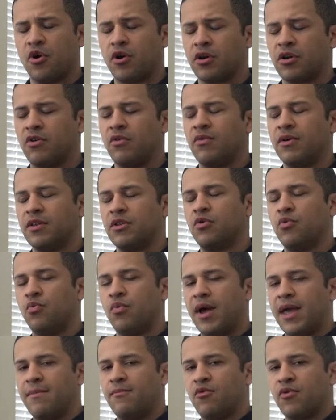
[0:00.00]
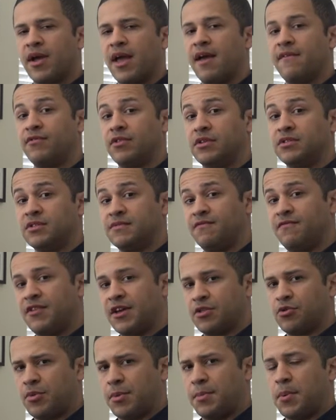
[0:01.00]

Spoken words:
are going to weigh more heavily than victory